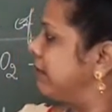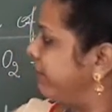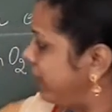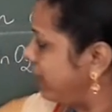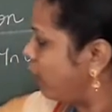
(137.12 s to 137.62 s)

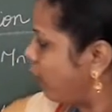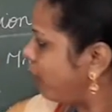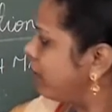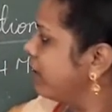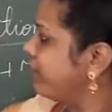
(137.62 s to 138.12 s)
We
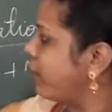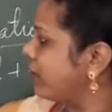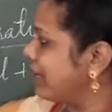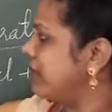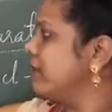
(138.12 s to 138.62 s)
know for
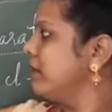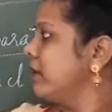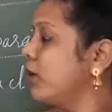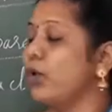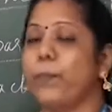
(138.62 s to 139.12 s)
that
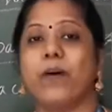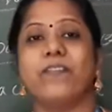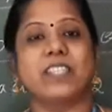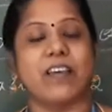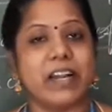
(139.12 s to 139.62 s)
group
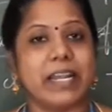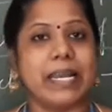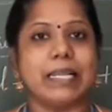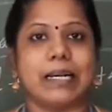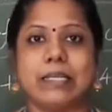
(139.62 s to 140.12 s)
of
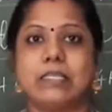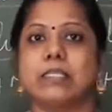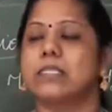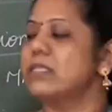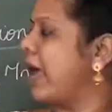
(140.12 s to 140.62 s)
17, that is
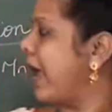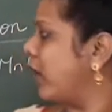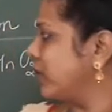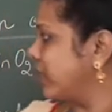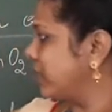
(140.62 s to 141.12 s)

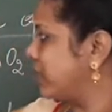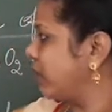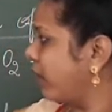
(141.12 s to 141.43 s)
halogens.